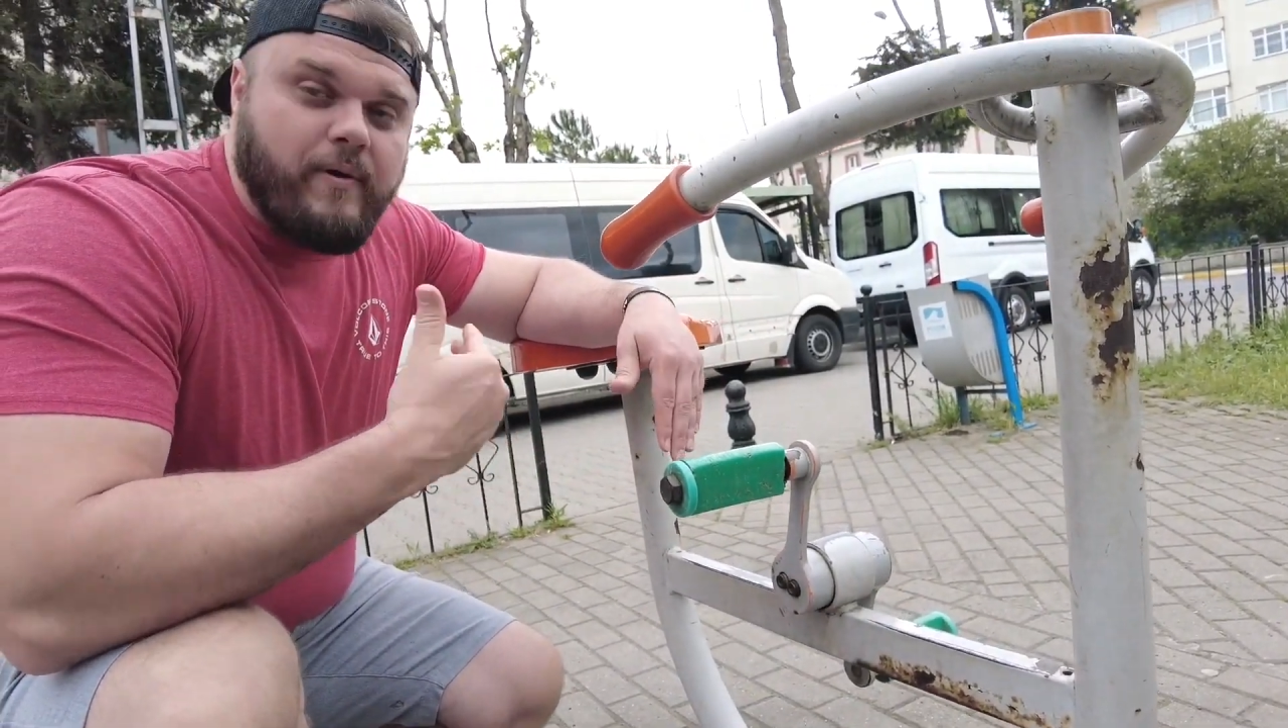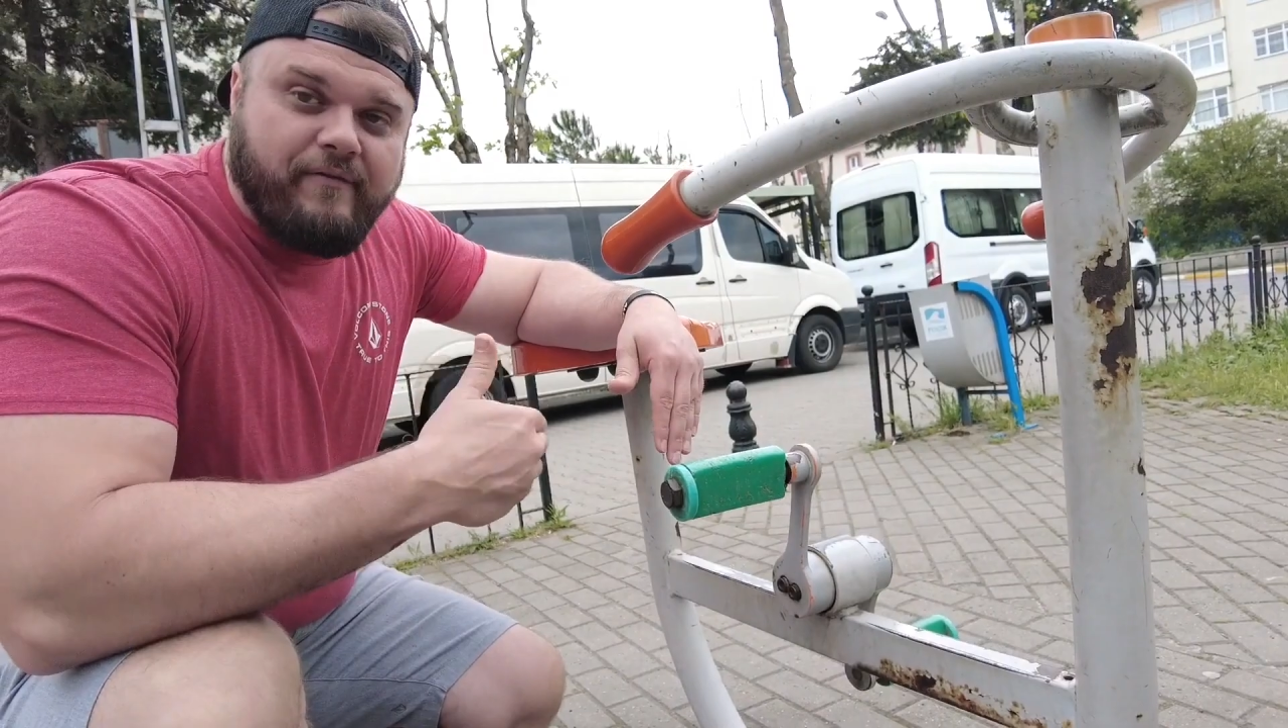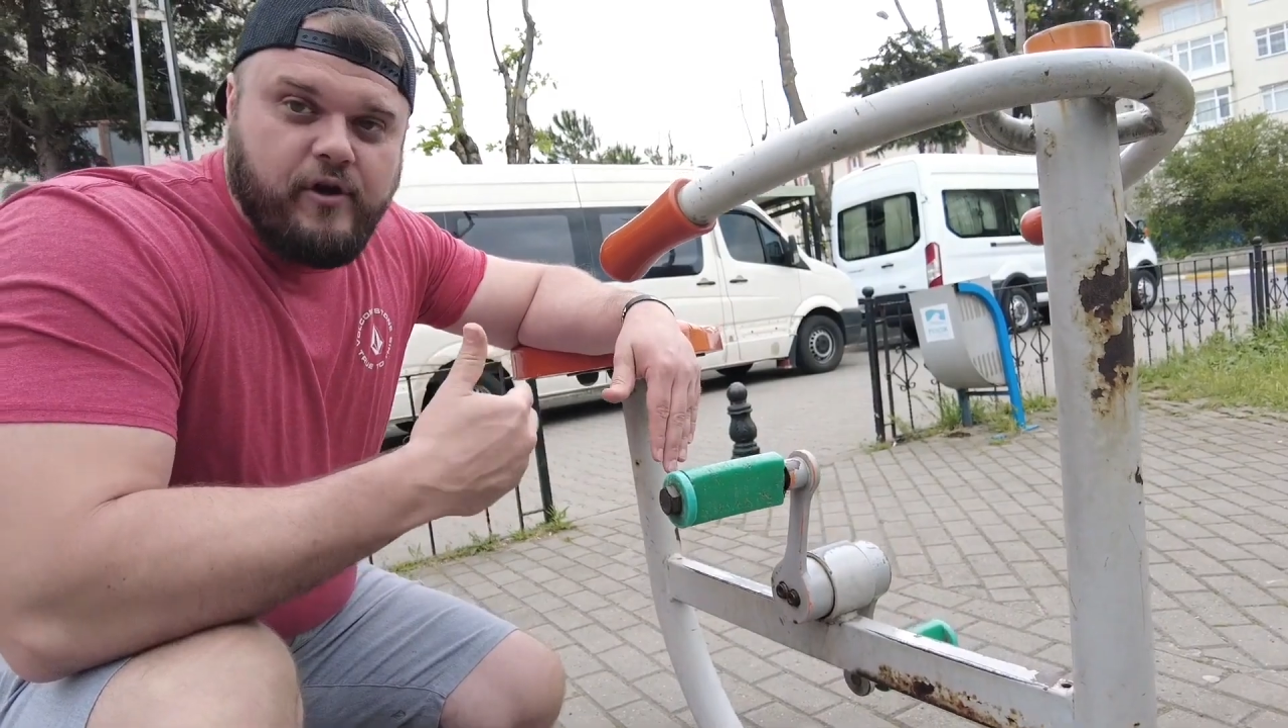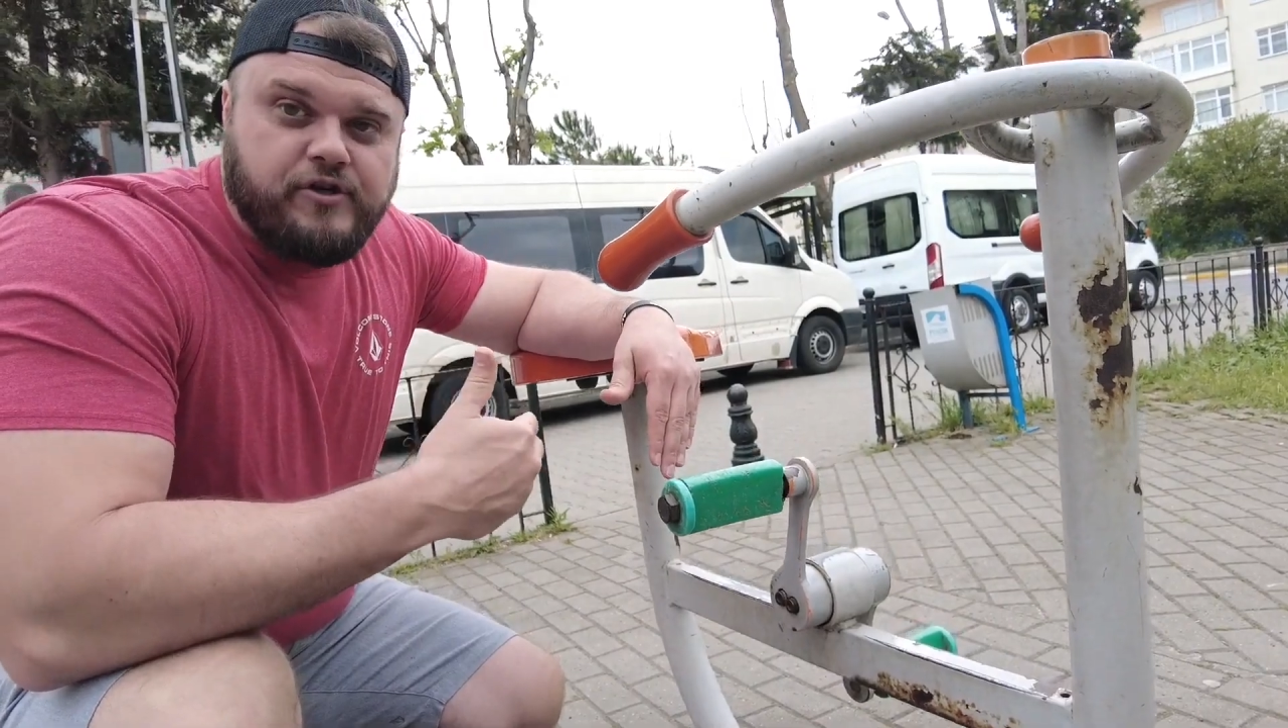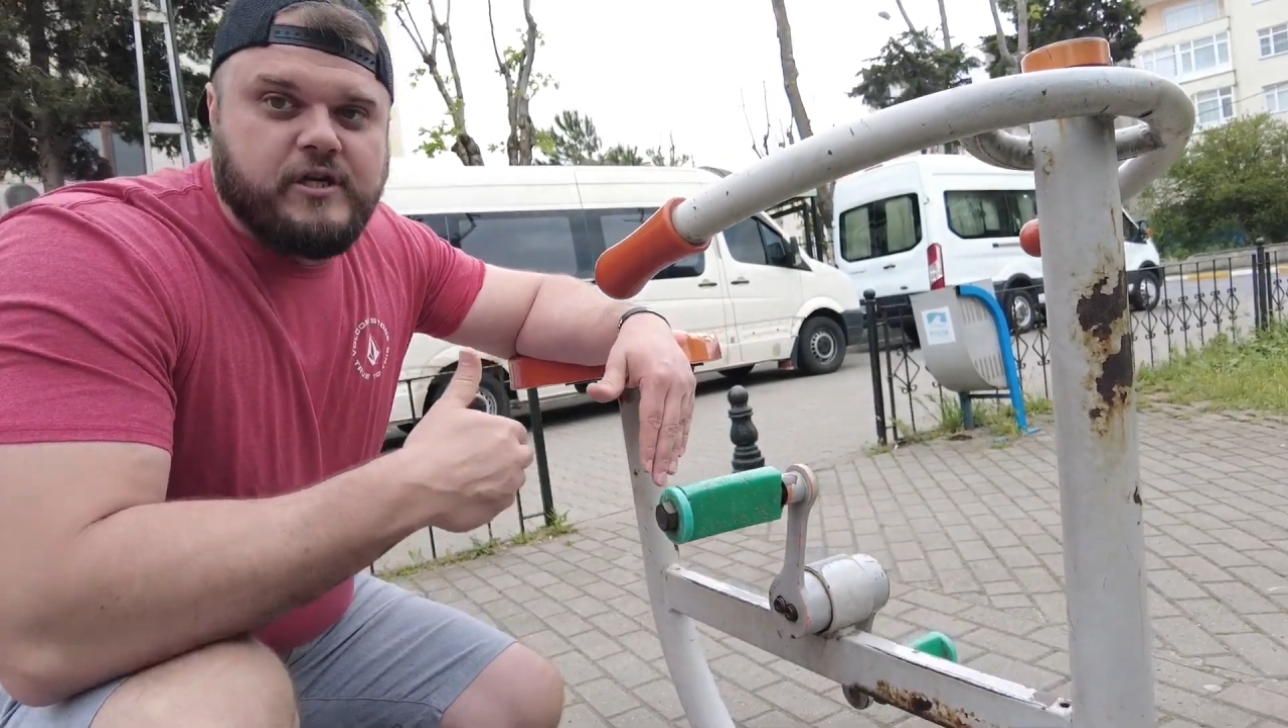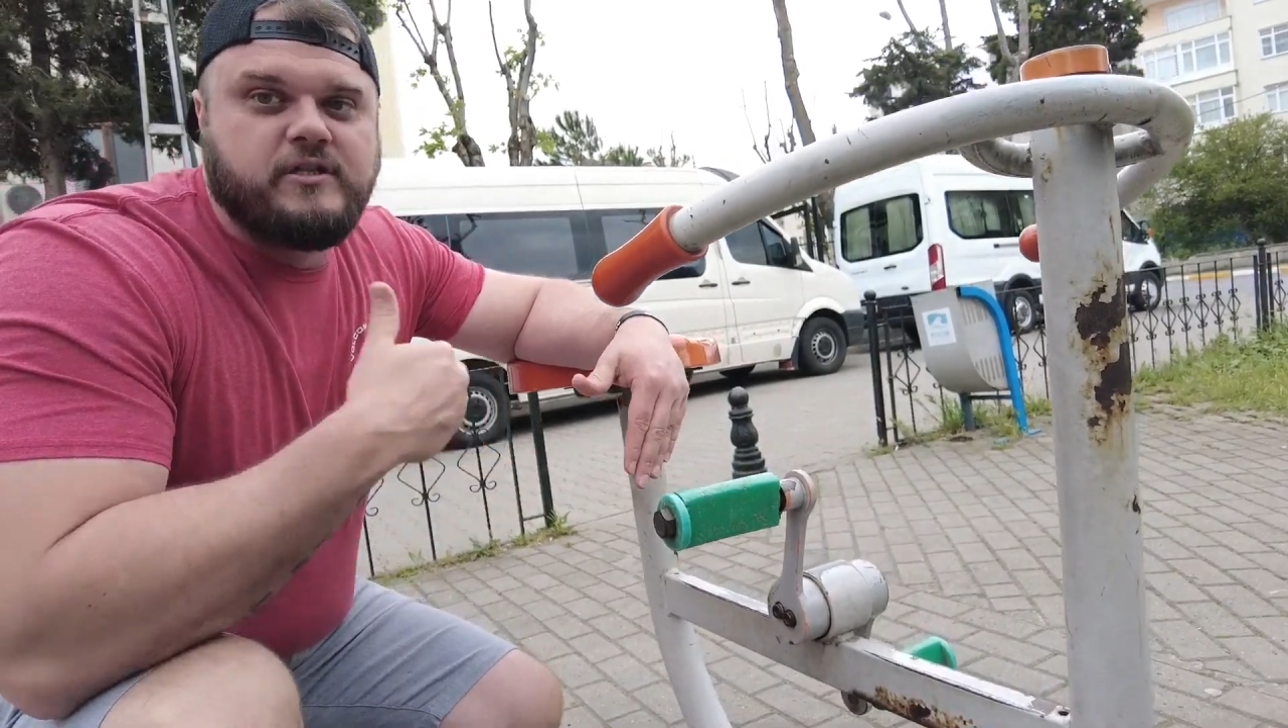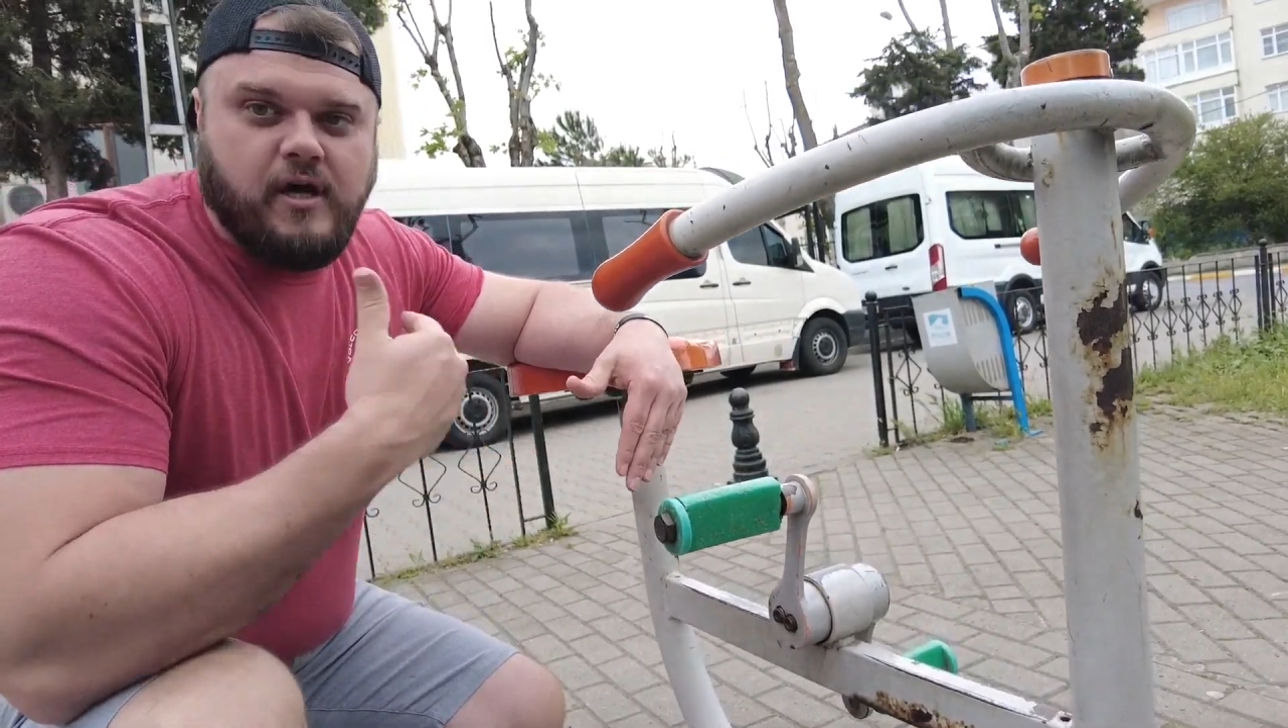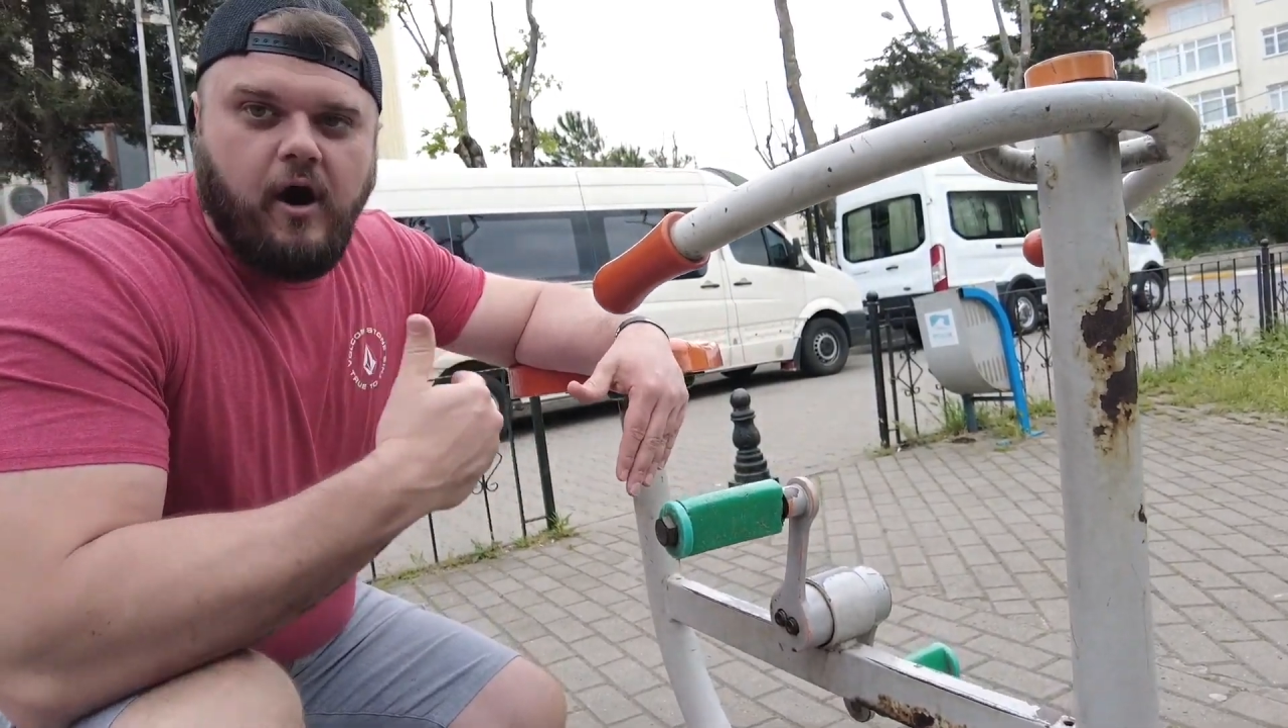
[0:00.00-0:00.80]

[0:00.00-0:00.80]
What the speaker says: revolutions,